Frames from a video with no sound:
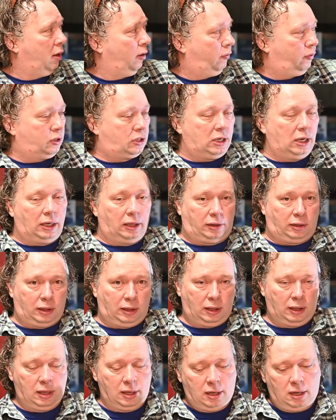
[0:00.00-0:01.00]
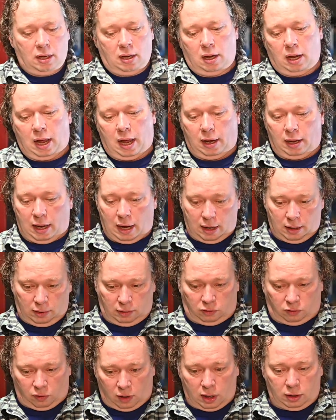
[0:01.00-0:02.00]
facility, and then
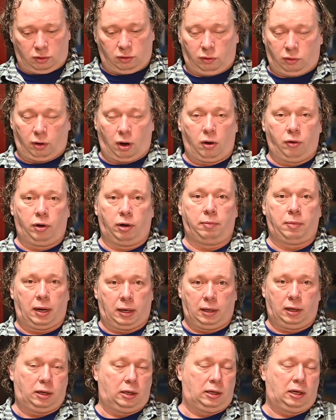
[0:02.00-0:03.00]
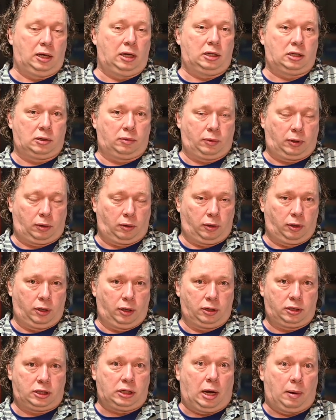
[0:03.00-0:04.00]
try to grow them. And these are we
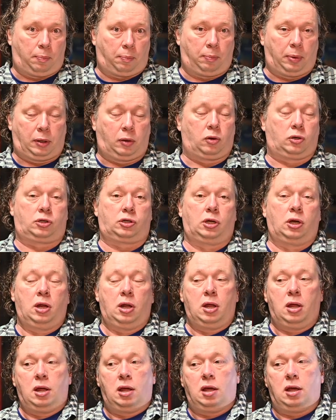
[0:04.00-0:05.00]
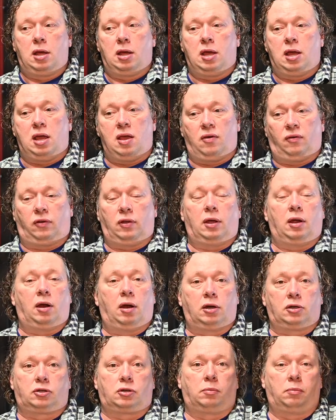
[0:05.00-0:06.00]
gonna chip, because if there
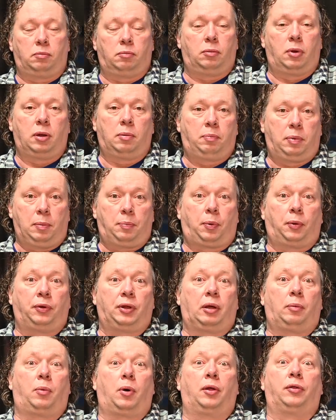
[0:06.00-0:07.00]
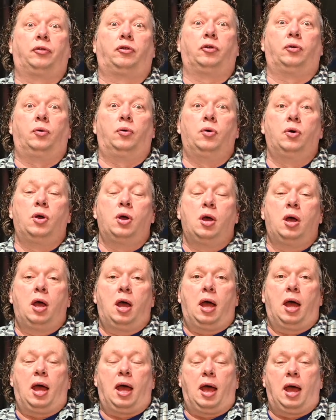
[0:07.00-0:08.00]
are some people that want to
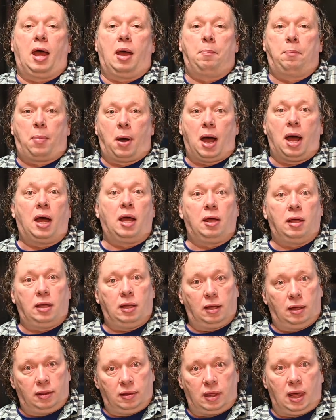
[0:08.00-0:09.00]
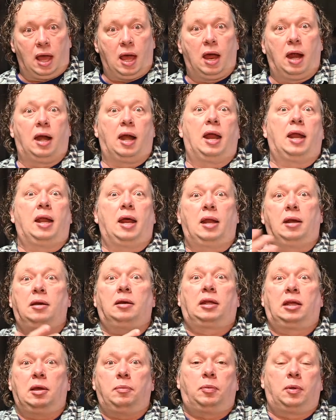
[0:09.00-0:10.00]
buy there and then
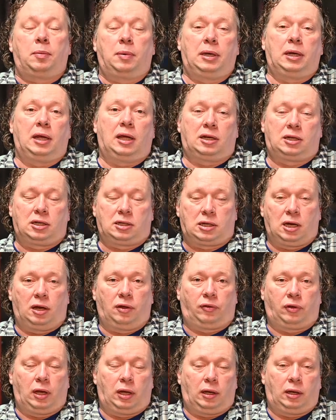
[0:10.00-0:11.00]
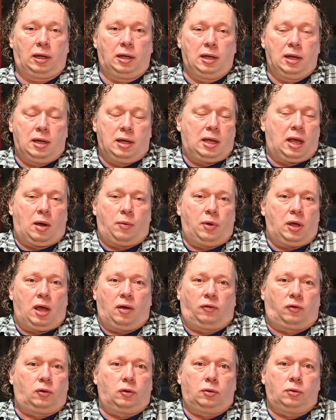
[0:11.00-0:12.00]
keep them in the XXL tank, yeah, we
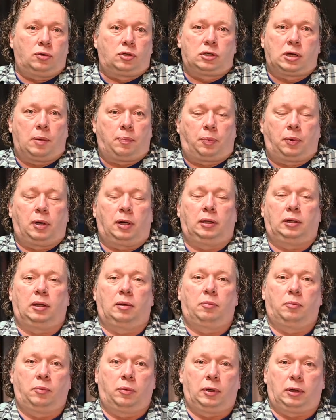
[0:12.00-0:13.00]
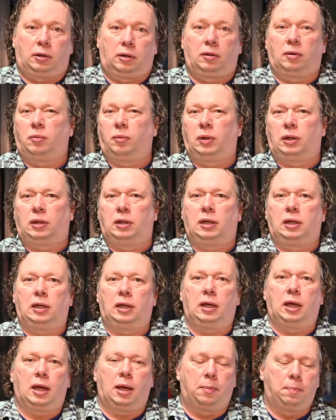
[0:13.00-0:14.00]
have to separate them with
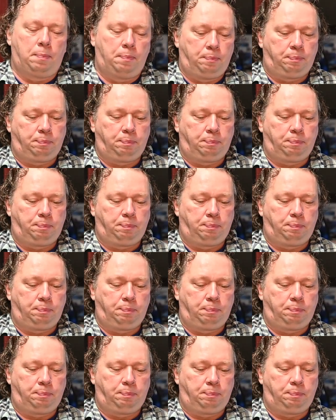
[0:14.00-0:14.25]
the